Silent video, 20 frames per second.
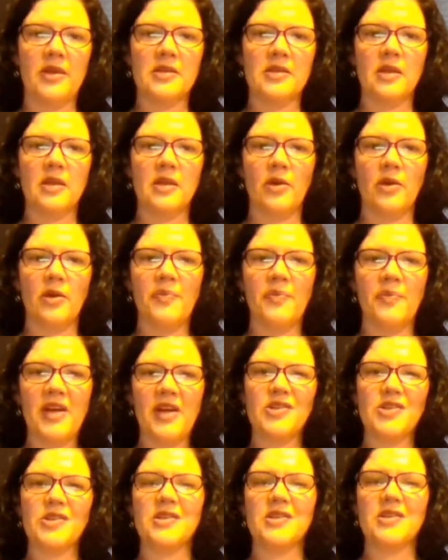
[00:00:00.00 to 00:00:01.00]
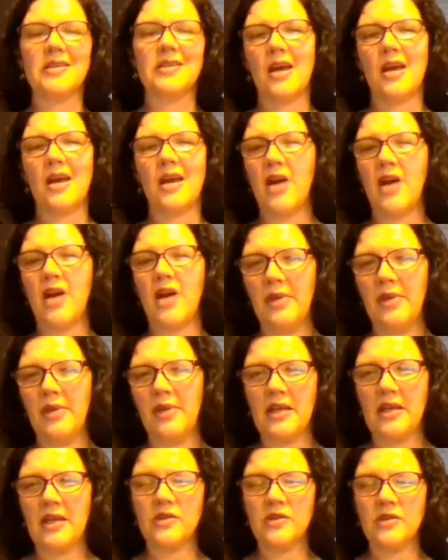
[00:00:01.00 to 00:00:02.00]
So that just is kind of common
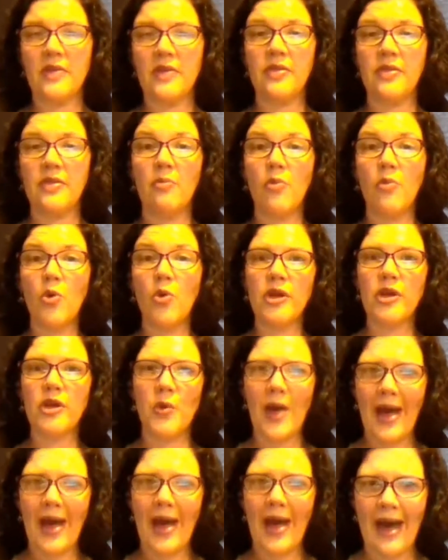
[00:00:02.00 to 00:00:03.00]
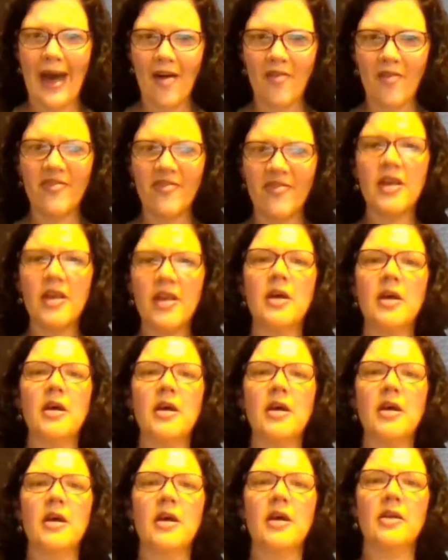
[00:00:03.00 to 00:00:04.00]
sense, right? The more you have,
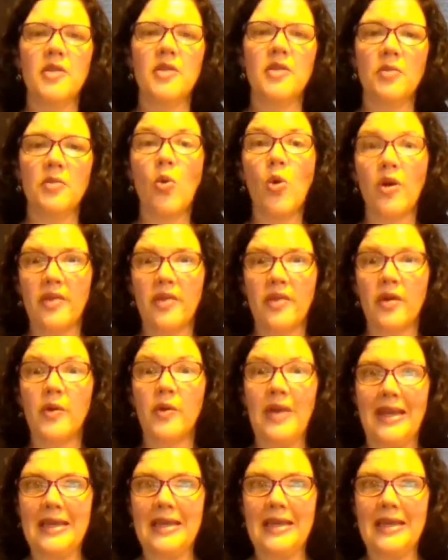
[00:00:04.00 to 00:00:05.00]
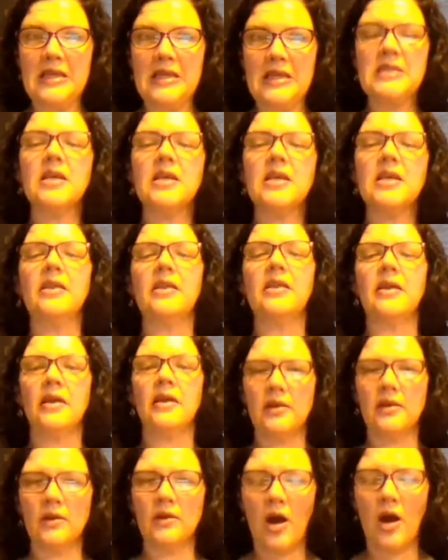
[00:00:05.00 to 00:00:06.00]
the more there is, the
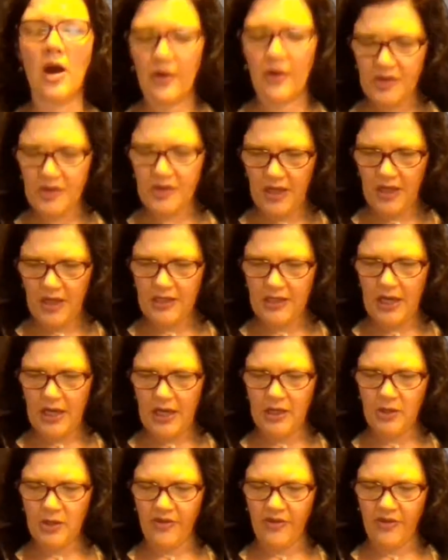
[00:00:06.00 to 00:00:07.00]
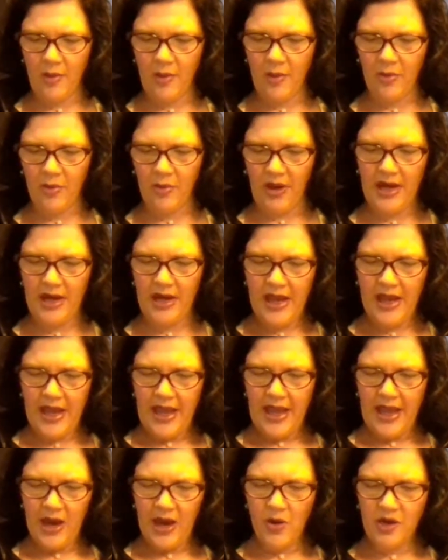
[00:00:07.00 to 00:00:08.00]
longer it's going to take to evaporate.
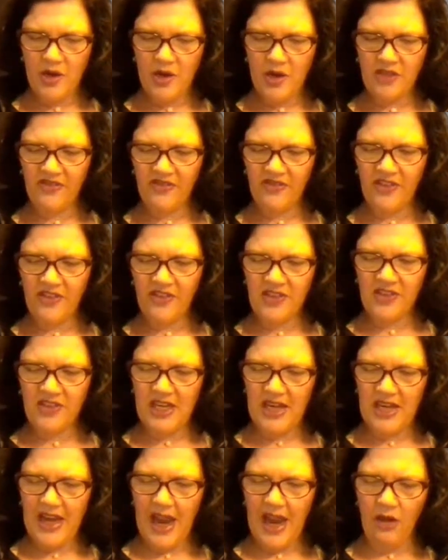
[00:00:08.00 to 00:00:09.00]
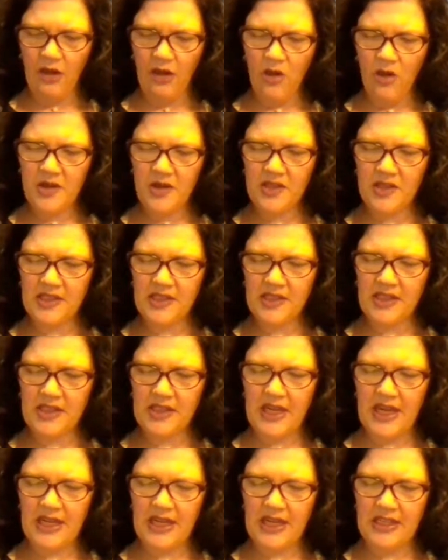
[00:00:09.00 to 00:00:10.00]
And question 15, how long does it
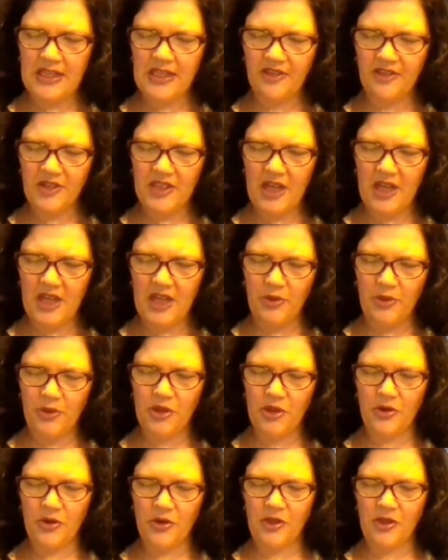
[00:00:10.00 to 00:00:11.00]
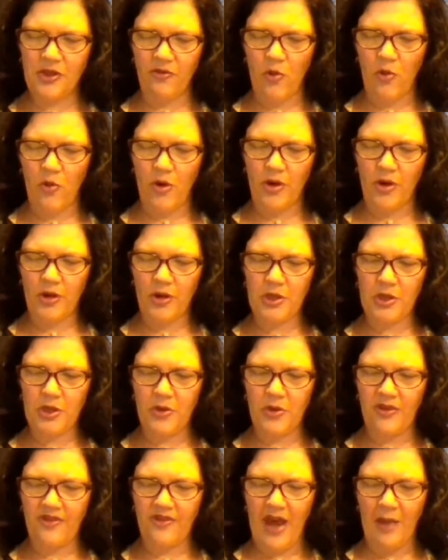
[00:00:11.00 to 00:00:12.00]
take different temperatures of water to
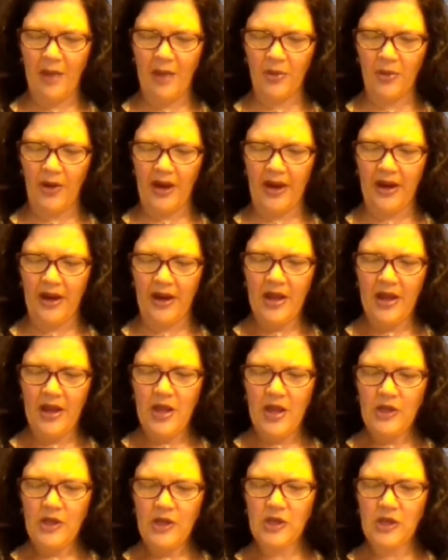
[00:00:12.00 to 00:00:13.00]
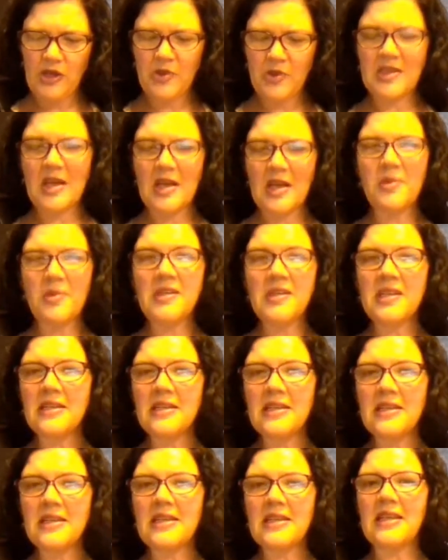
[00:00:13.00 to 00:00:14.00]
evaporate? So
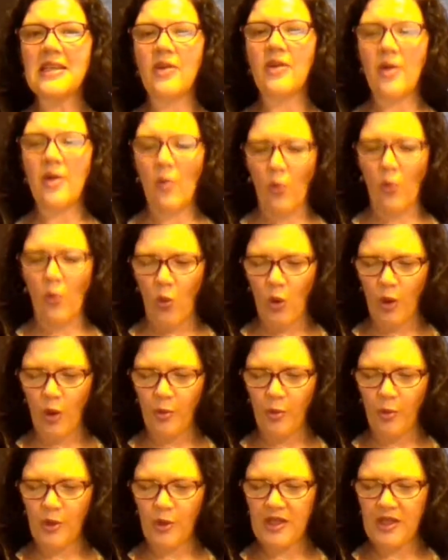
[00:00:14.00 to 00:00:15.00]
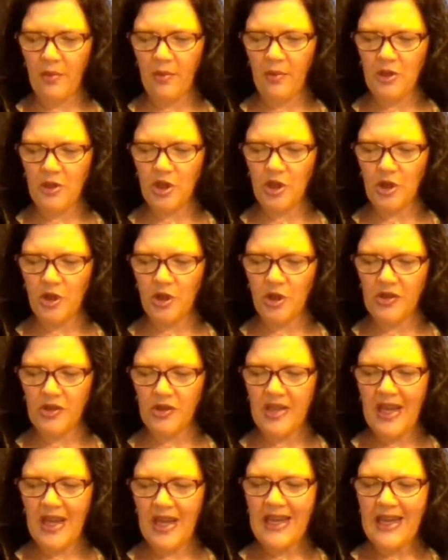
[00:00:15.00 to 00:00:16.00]
substances that are at warmer temperatures
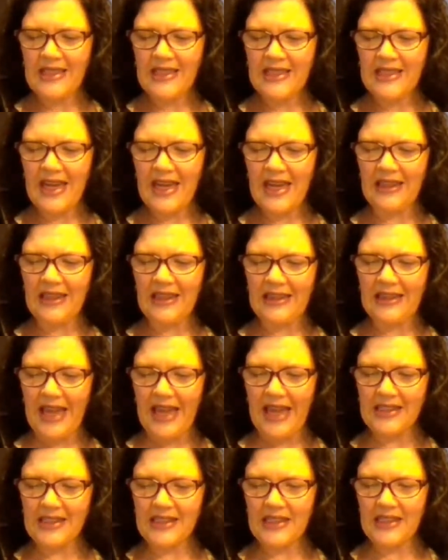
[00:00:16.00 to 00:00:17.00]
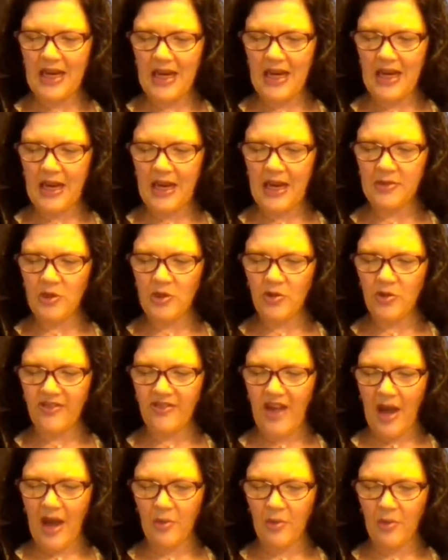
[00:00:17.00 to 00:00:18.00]
take less time to
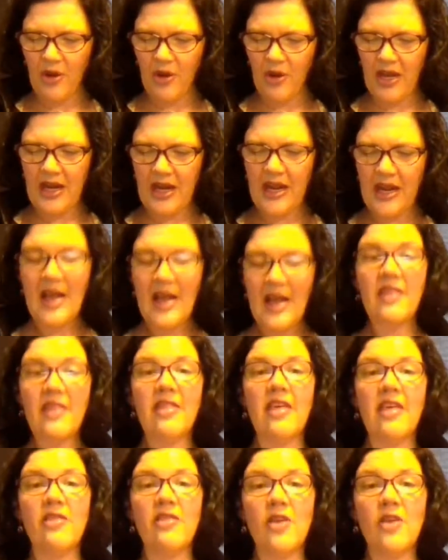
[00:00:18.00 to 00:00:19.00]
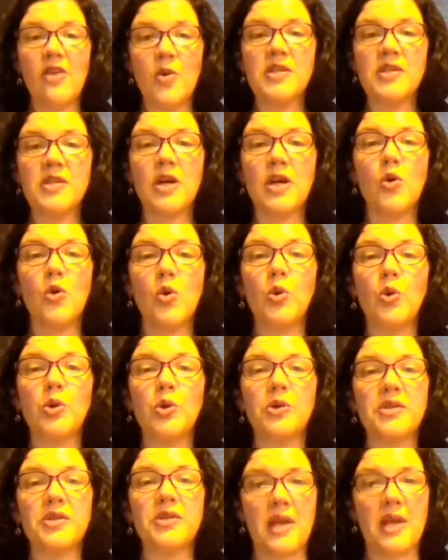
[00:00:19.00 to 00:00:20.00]
evaporate than those at cooler
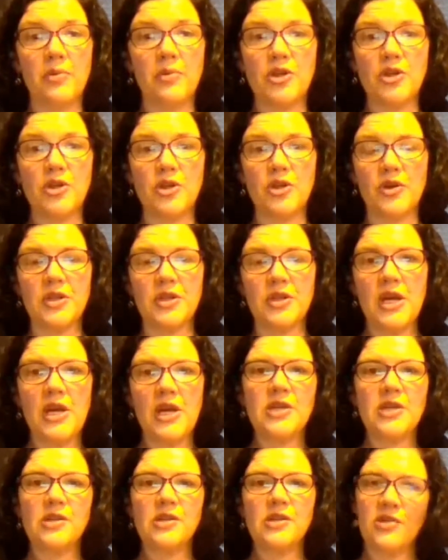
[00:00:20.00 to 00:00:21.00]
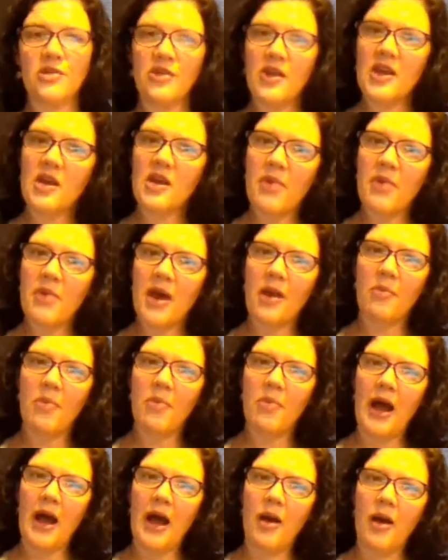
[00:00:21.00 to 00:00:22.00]
temperatures. So think about
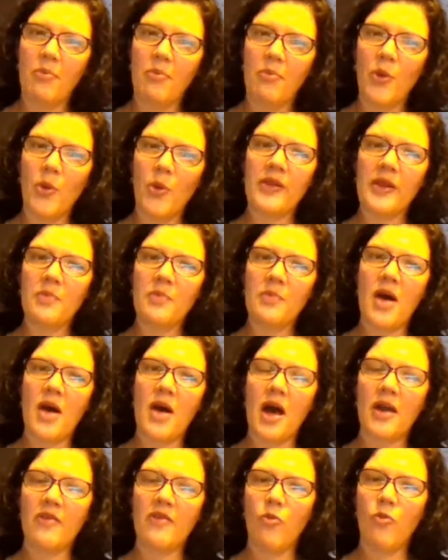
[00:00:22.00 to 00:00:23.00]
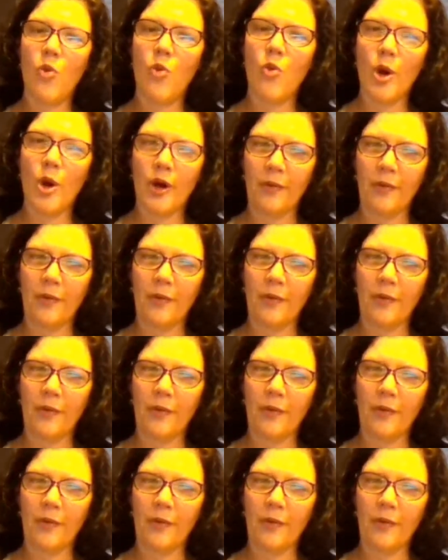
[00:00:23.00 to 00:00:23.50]
a boiling pot of water.